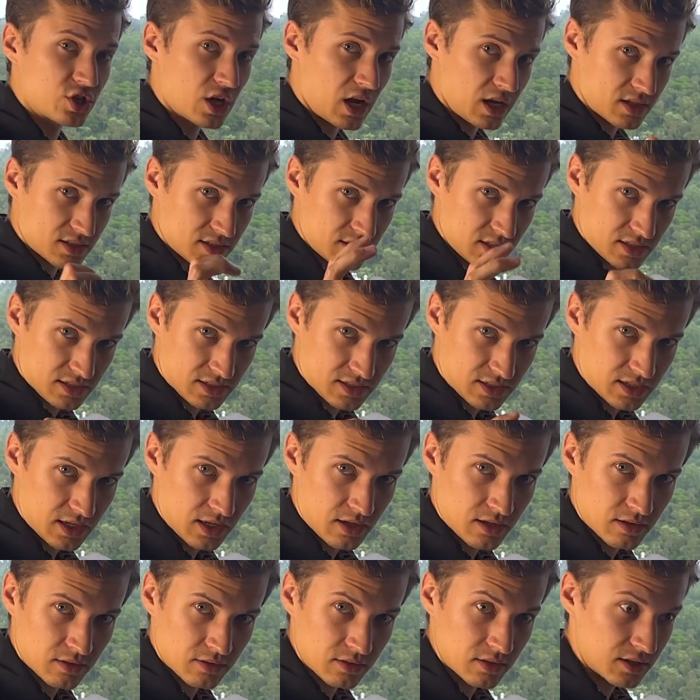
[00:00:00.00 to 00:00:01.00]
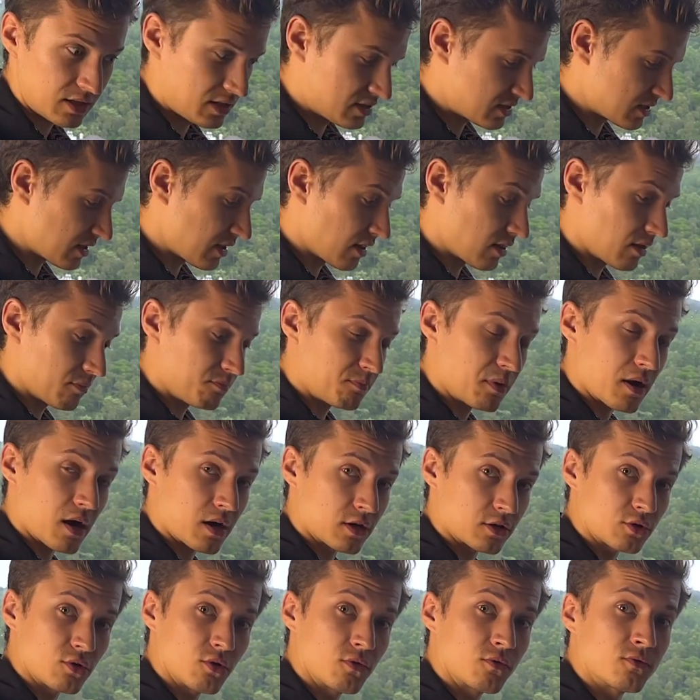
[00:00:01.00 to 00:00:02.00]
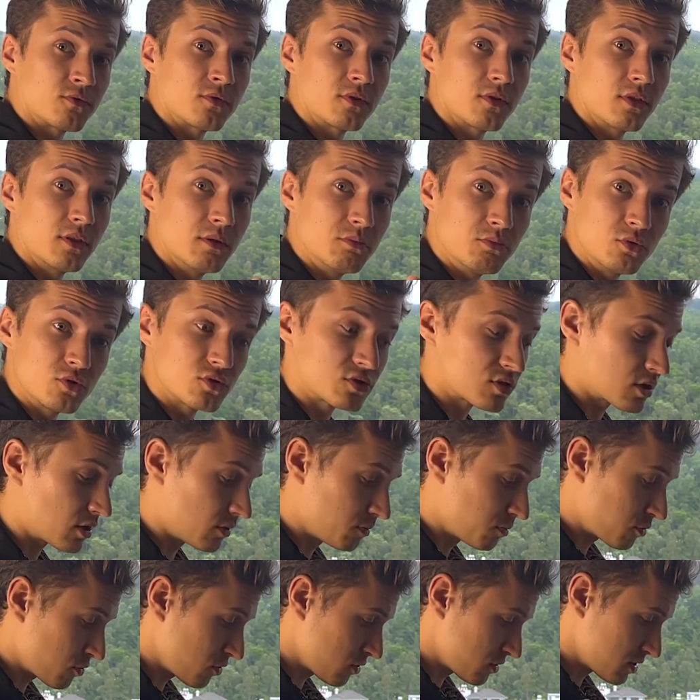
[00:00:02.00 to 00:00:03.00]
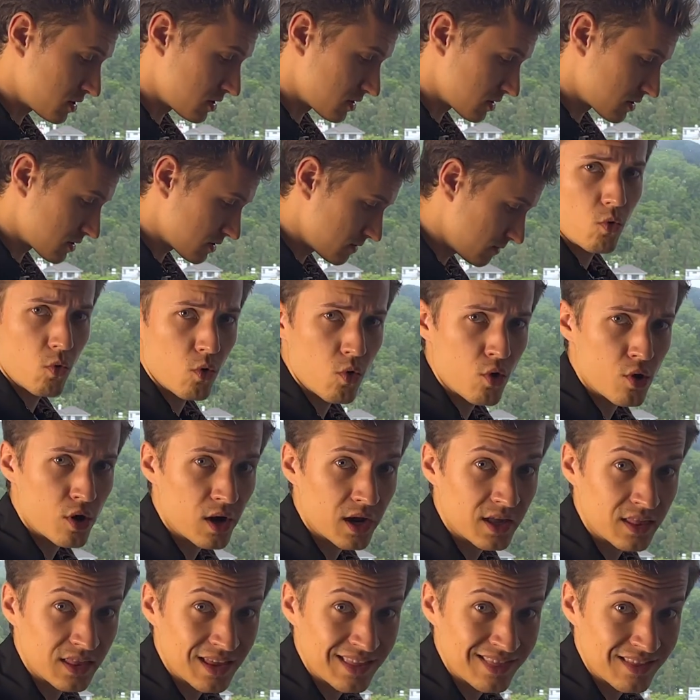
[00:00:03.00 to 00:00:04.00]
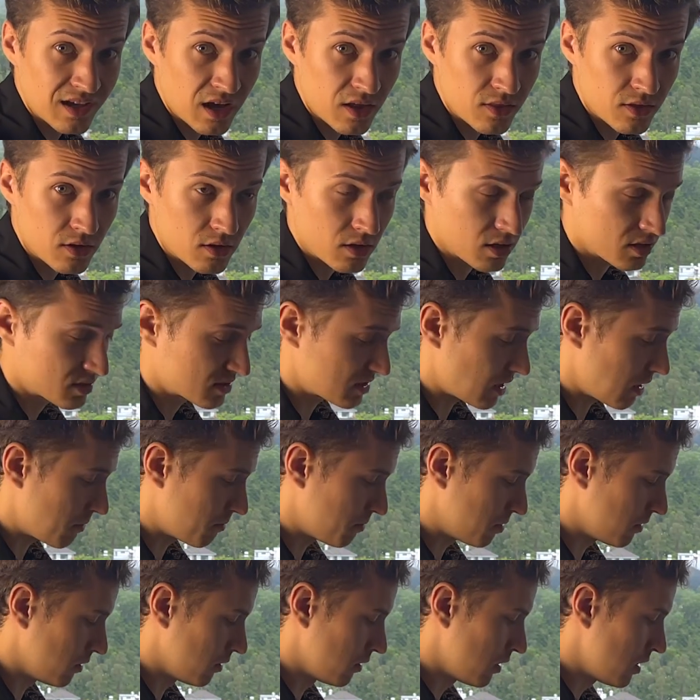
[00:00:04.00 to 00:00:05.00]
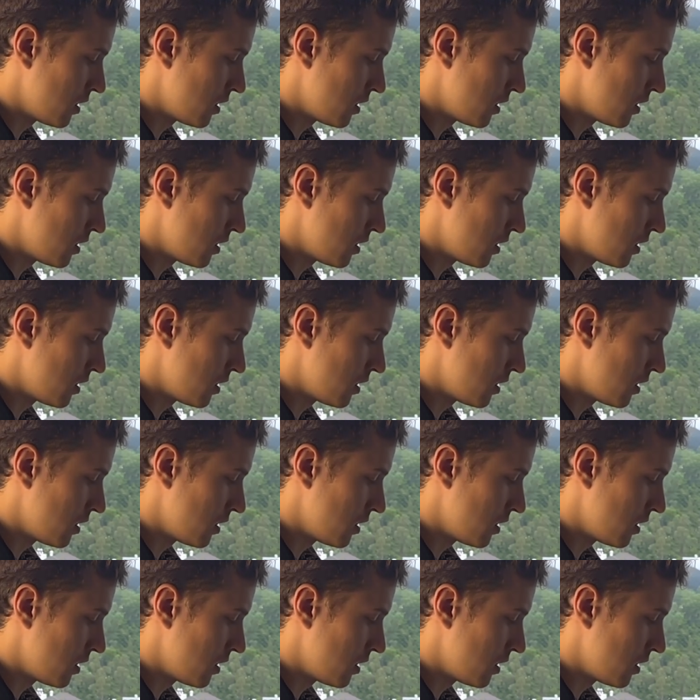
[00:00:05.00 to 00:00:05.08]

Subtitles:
just a scale, it's the part of the musical process. Or another example.